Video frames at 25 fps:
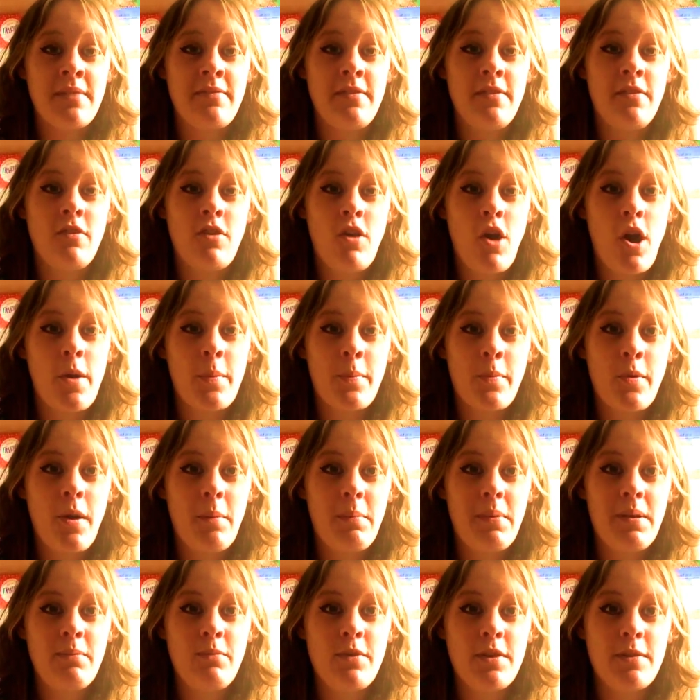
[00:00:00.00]
if you've got a
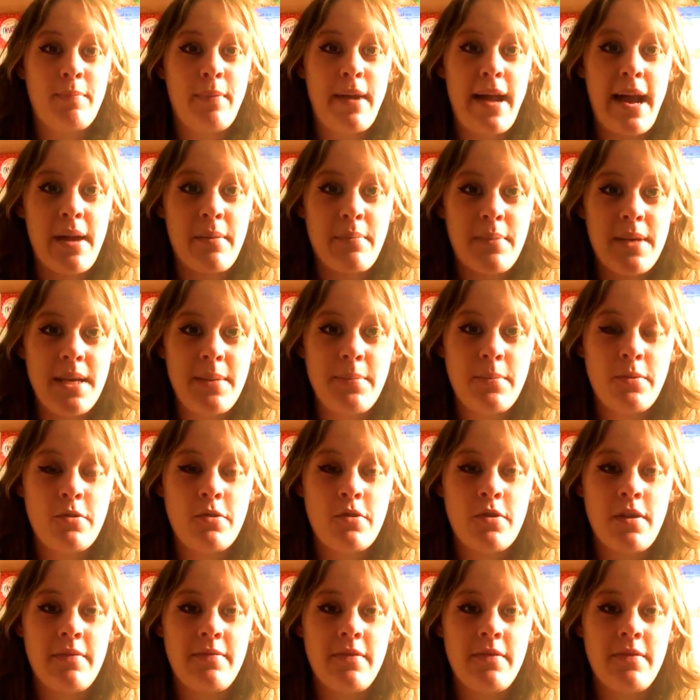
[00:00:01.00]
problem with black people,